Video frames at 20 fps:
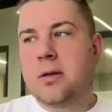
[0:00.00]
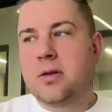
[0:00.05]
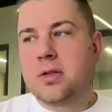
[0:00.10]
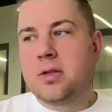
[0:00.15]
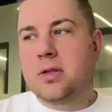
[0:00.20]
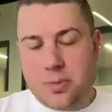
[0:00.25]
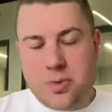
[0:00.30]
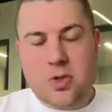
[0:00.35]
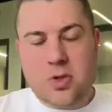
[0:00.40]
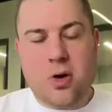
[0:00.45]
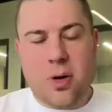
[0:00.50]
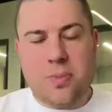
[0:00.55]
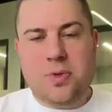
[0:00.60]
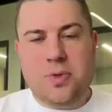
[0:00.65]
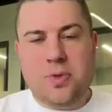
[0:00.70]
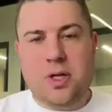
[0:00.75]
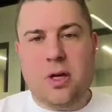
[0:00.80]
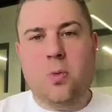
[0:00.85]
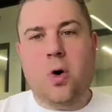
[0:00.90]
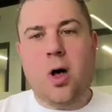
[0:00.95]

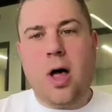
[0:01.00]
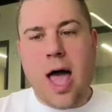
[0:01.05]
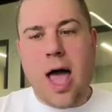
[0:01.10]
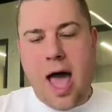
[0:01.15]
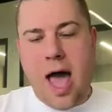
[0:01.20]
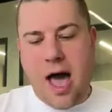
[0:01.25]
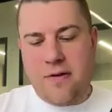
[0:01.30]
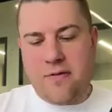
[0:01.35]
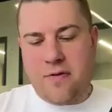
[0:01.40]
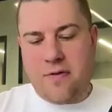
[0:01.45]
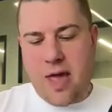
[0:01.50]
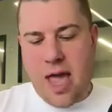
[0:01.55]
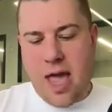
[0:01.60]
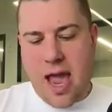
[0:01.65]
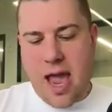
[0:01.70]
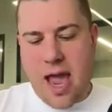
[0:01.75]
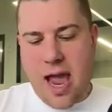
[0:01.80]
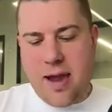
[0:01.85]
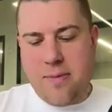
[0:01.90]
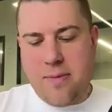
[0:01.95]
subscription will have
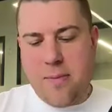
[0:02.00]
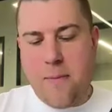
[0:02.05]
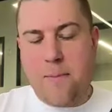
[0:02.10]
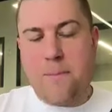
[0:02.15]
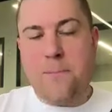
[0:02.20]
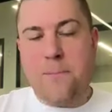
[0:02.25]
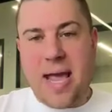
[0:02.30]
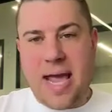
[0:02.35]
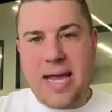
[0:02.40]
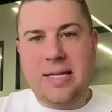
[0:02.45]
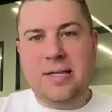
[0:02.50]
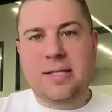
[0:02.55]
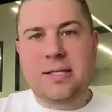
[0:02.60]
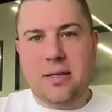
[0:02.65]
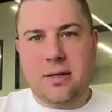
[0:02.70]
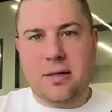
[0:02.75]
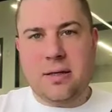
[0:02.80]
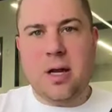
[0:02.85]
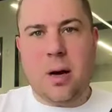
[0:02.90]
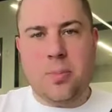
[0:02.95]
a
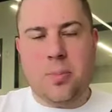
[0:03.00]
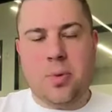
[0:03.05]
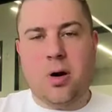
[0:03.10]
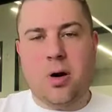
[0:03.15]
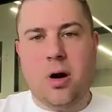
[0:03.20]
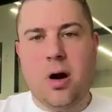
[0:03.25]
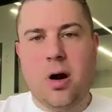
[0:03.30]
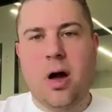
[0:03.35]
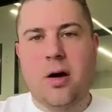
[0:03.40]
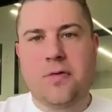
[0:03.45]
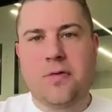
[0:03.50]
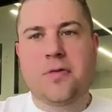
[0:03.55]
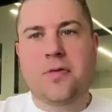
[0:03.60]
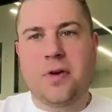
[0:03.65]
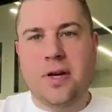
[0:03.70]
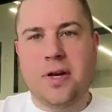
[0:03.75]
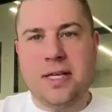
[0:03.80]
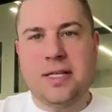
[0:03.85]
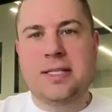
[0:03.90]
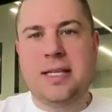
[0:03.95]
base number of
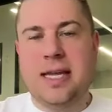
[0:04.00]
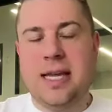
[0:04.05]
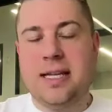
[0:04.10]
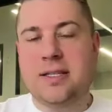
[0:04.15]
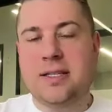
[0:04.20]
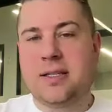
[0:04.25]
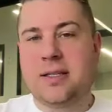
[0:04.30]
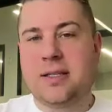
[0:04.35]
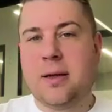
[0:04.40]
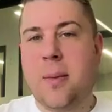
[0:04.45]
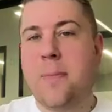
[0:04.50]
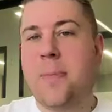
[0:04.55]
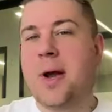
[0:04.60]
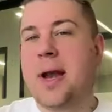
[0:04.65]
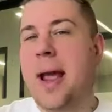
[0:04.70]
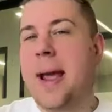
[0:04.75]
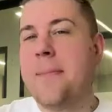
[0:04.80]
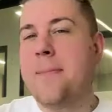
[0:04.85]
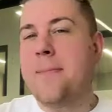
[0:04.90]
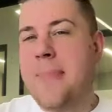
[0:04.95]
free seats,
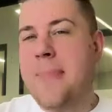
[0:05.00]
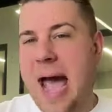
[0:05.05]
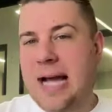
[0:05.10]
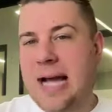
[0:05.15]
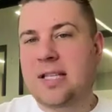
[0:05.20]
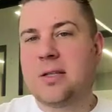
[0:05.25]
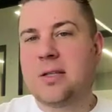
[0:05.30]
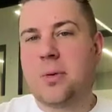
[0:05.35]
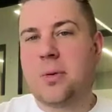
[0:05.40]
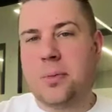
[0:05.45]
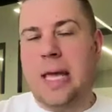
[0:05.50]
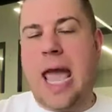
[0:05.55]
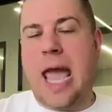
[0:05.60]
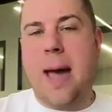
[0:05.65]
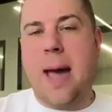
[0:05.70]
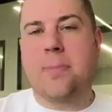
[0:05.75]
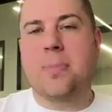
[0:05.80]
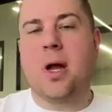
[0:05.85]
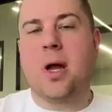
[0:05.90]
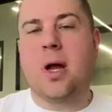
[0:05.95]
but a maximum
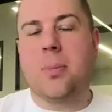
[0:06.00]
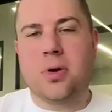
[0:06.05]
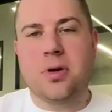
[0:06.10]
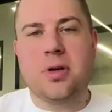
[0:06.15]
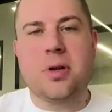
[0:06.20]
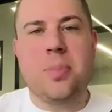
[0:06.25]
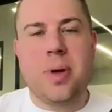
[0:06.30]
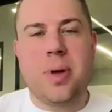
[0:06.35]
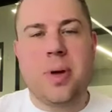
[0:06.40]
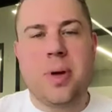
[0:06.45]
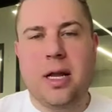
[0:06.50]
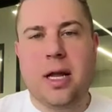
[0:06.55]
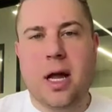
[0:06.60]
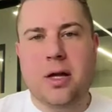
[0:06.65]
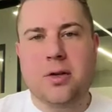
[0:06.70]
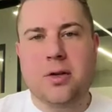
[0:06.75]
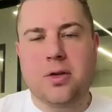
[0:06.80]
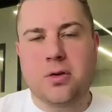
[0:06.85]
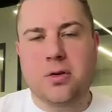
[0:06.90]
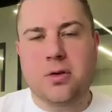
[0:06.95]
cap number depending
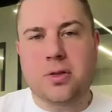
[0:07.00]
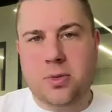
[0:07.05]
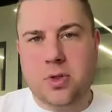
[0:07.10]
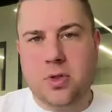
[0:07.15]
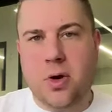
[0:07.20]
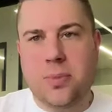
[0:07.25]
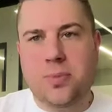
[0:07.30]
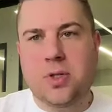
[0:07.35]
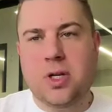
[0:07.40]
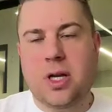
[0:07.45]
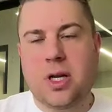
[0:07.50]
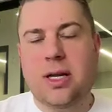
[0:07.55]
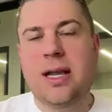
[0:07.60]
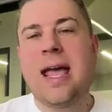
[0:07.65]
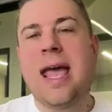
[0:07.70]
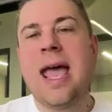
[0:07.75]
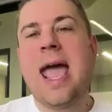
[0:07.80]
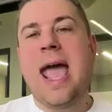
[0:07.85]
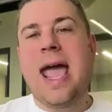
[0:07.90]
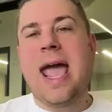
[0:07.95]
on your subscription.
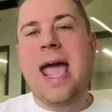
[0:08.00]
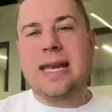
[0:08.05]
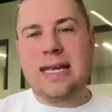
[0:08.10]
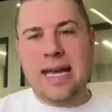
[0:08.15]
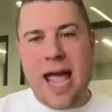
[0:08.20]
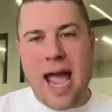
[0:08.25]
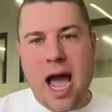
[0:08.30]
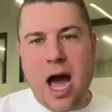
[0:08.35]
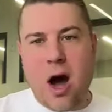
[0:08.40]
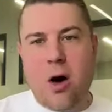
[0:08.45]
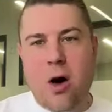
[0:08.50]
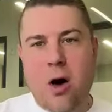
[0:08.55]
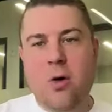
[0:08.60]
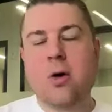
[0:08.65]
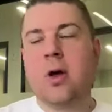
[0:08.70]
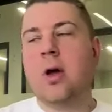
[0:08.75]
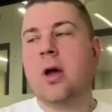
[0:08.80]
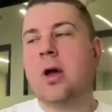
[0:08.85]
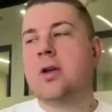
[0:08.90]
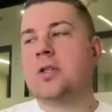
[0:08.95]
And
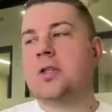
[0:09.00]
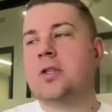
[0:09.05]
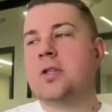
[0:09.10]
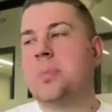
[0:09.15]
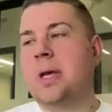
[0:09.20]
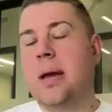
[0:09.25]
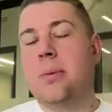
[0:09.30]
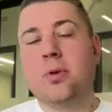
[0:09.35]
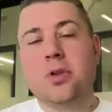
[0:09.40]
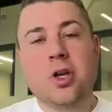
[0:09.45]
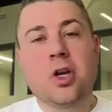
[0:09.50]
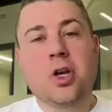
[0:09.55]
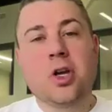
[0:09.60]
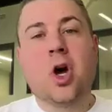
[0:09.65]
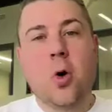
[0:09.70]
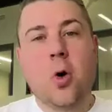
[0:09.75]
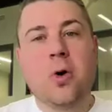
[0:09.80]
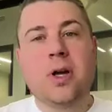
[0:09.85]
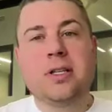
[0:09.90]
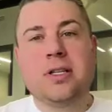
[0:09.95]
now, to be able to
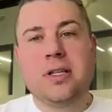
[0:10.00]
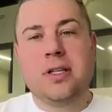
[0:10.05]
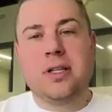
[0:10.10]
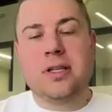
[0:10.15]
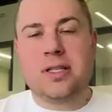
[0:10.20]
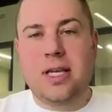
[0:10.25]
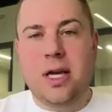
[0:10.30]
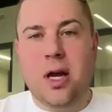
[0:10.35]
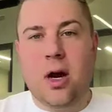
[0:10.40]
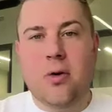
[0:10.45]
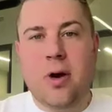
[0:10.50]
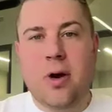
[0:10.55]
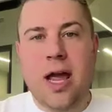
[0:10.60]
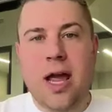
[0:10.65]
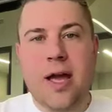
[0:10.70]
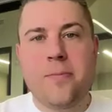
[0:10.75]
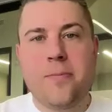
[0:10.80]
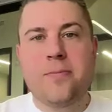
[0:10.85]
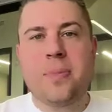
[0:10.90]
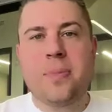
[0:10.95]
go into the
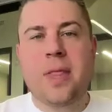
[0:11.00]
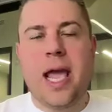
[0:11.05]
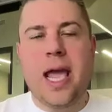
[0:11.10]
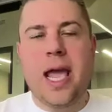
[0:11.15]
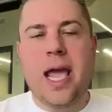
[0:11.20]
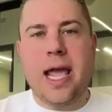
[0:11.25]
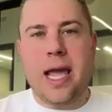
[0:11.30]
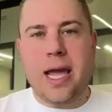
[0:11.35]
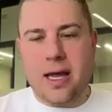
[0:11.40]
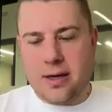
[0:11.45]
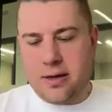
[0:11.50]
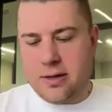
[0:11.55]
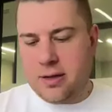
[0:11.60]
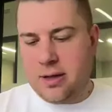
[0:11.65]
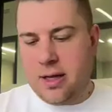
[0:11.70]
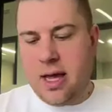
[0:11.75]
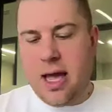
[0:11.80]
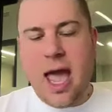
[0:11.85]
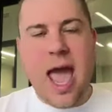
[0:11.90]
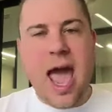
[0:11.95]
CRM and
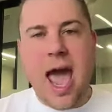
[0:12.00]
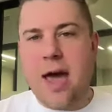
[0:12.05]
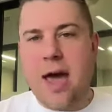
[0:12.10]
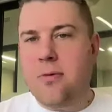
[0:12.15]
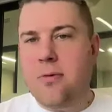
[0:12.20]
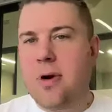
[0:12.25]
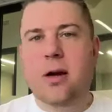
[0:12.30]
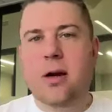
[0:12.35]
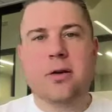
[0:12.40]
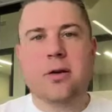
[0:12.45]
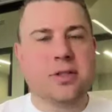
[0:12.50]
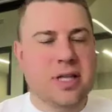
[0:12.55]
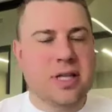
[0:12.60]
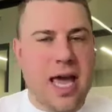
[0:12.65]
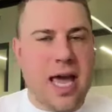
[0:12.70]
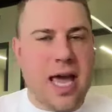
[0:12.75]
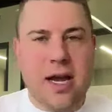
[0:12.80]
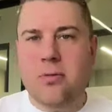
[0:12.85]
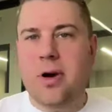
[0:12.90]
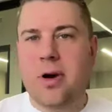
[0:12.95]
add records,
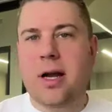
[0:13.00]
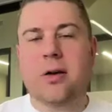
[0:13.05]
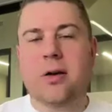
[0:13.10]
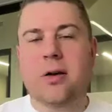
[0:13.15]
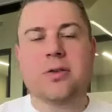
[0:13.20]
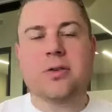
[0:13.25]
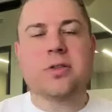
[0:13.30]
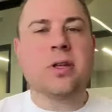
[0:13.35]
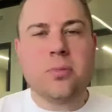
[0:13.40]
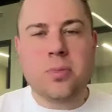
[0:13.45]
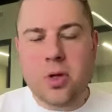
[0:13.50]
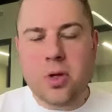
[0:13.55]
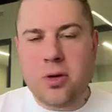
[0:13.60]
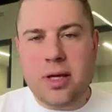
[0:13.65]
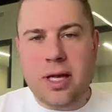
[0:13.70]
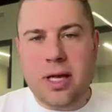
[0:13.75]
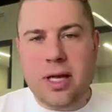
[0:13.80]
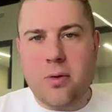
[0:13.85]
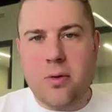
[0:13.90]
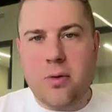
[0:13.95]
edit records,
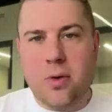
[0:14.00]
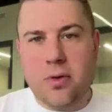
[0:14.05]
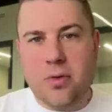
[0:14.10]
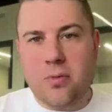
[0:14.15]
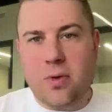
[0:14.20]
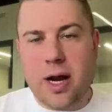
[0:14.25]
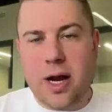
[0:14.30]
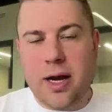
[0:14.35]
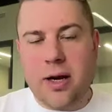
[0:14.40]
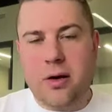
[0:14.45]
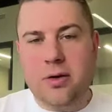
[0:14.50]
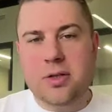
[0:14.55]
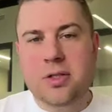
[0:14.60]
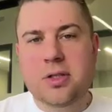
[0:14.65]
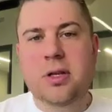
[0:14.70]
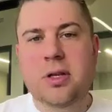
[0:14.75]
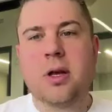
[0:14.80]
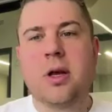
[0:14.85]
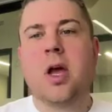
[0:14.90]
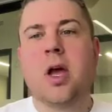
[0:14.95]
communicate with records,